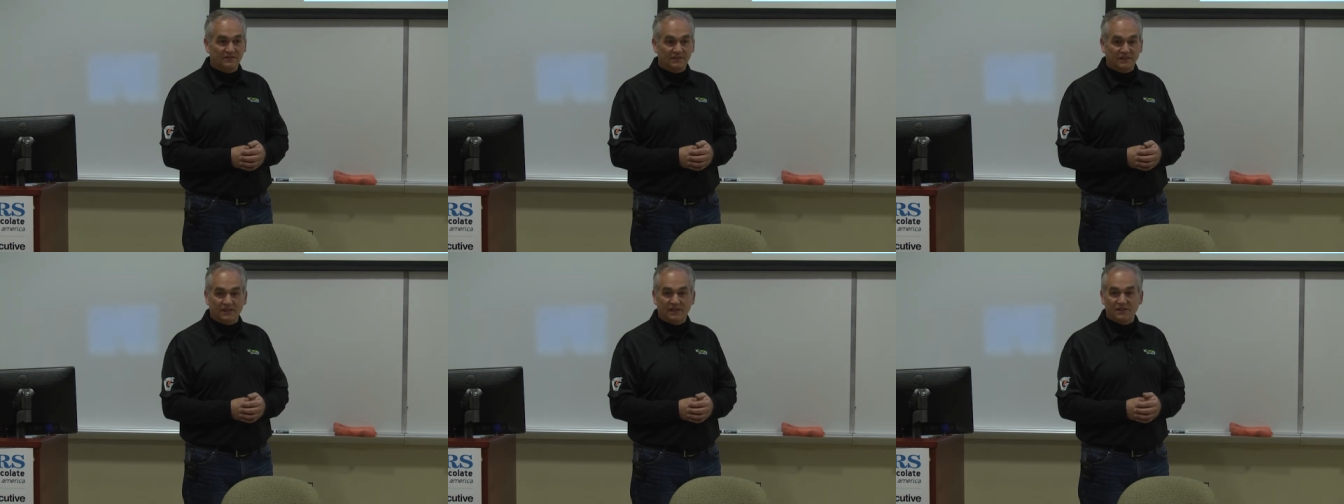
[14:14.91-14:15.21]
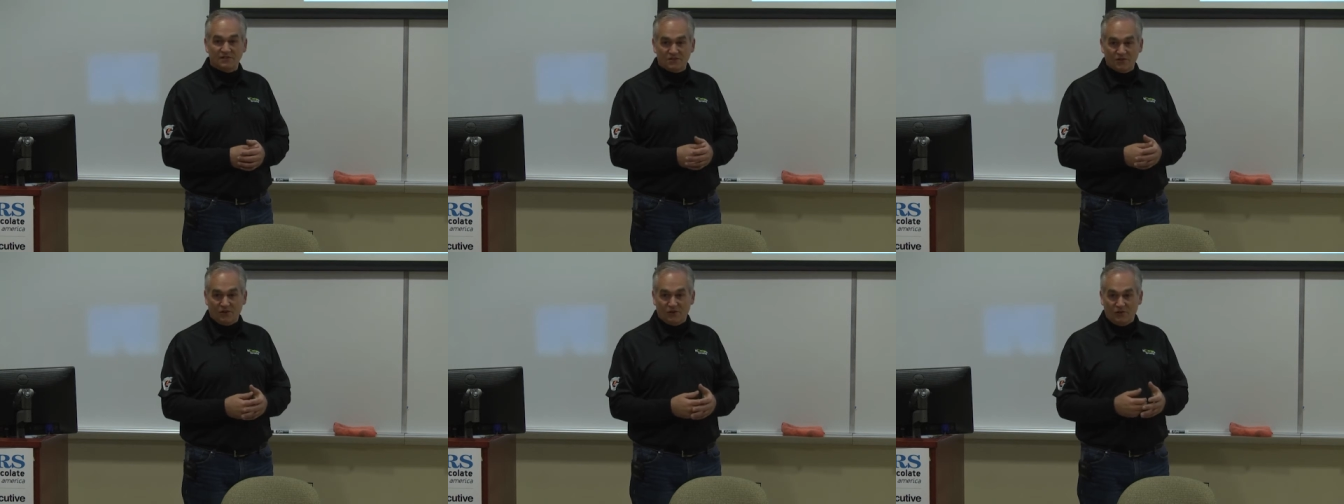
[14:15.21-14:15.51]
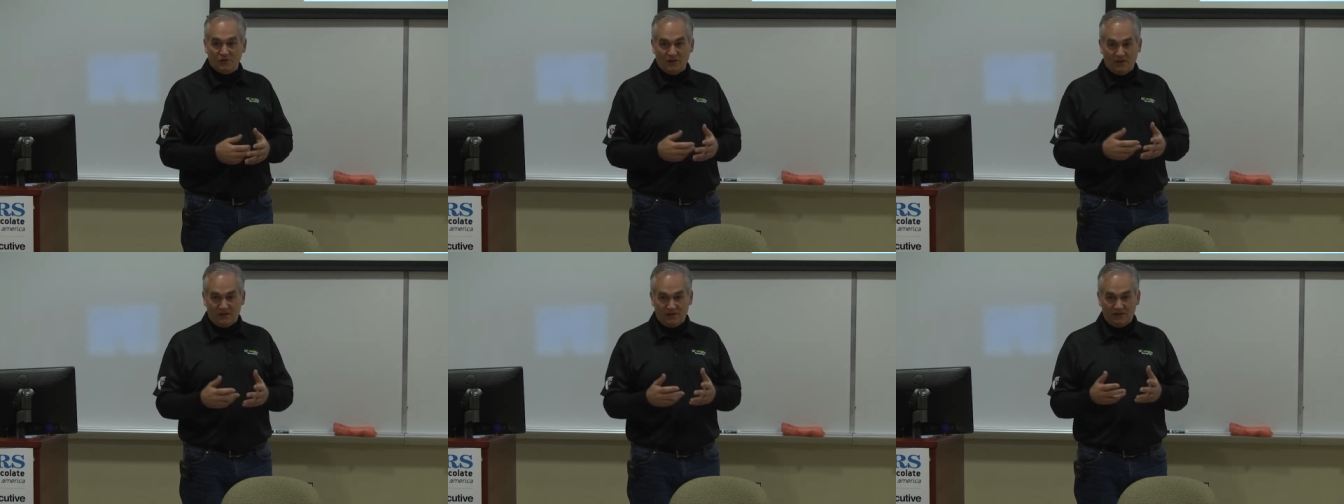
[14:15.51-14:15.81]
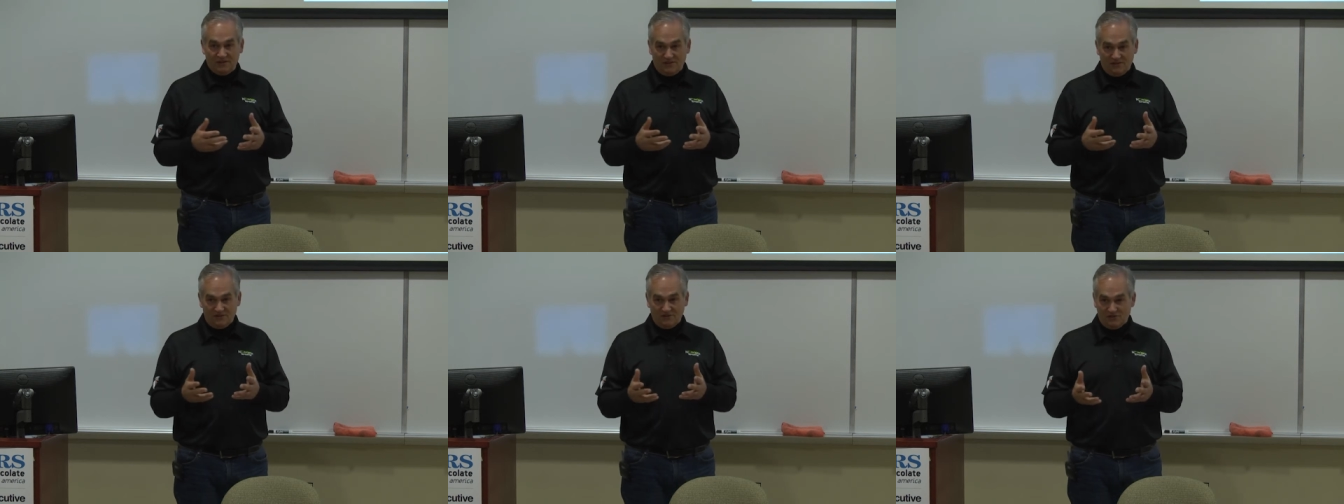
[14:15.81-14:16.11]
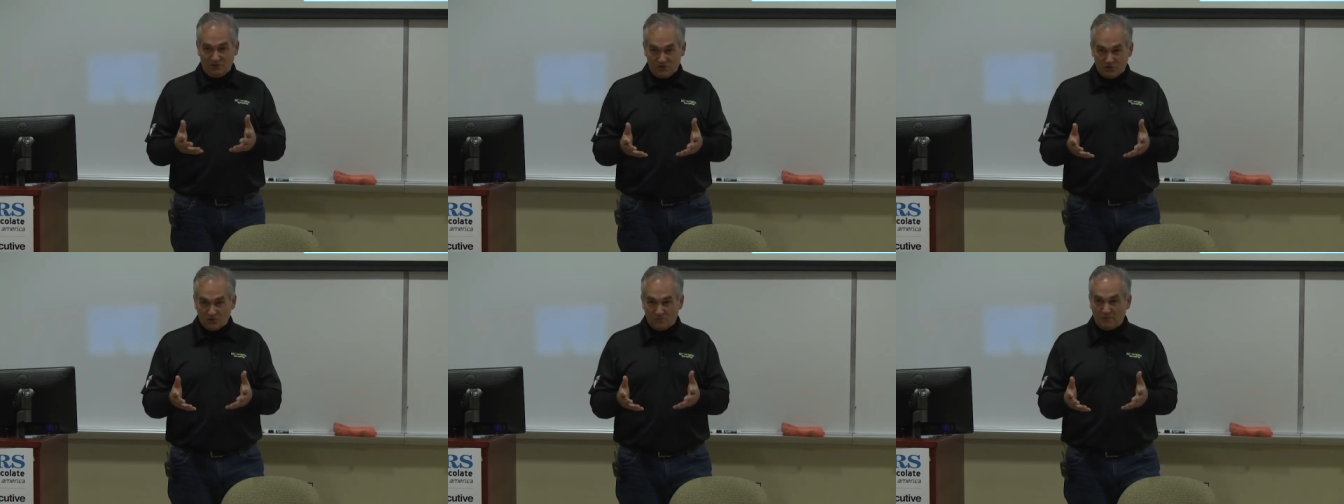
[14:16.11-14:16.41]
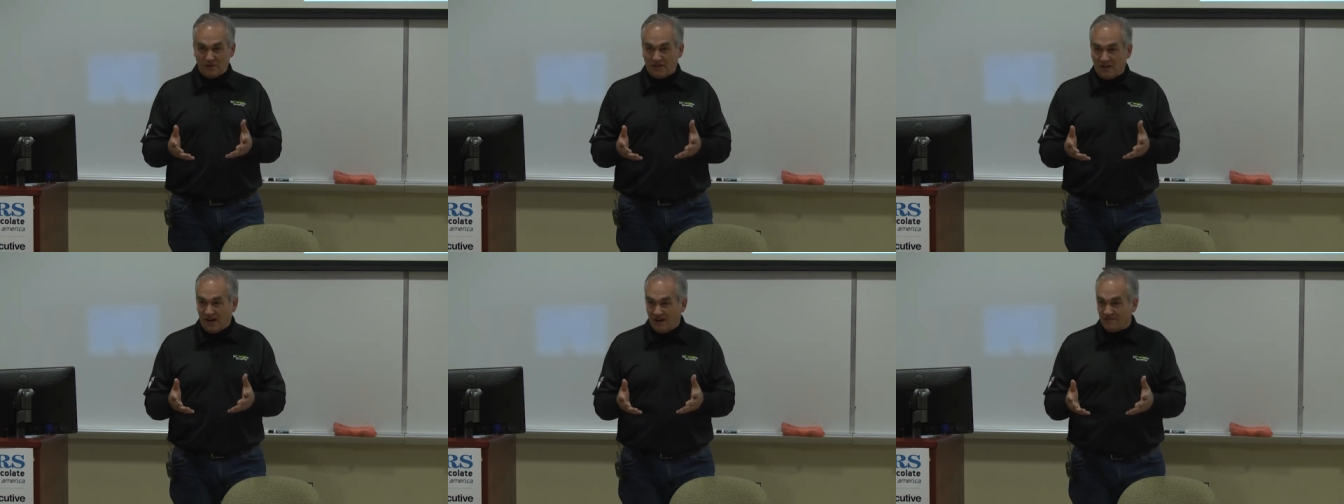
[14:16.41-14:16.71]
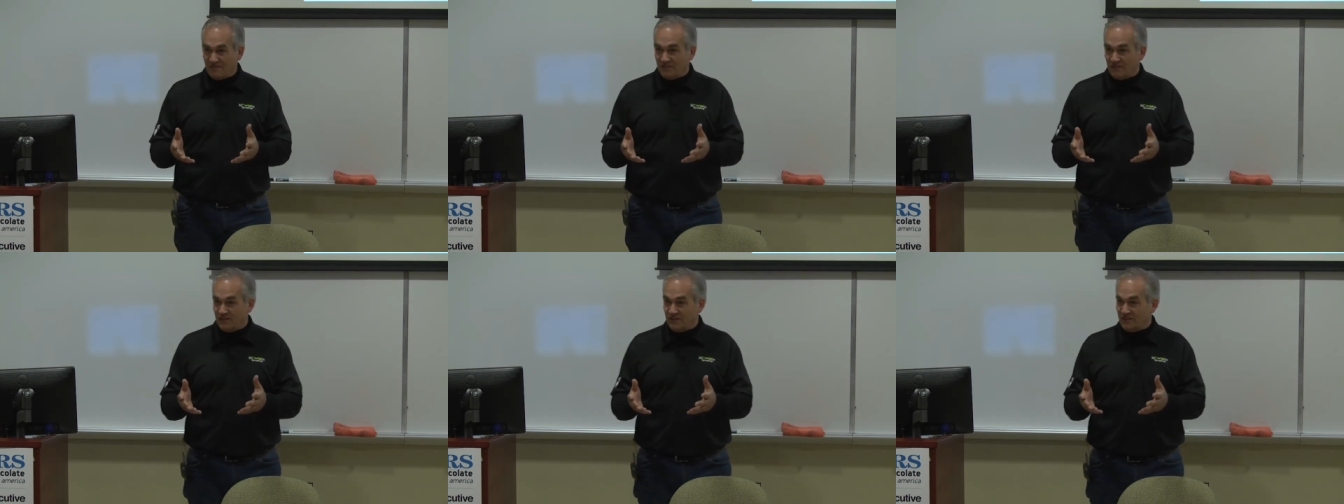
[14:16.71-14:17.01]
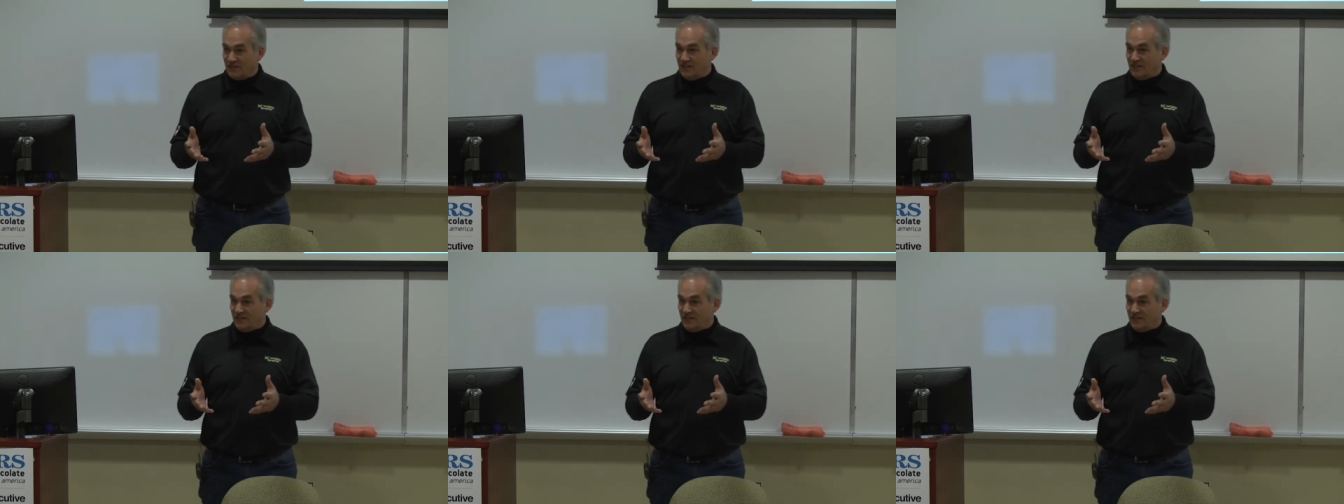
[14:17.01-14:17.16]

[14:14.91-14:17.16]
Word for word: All right, so uh, you, you should be confident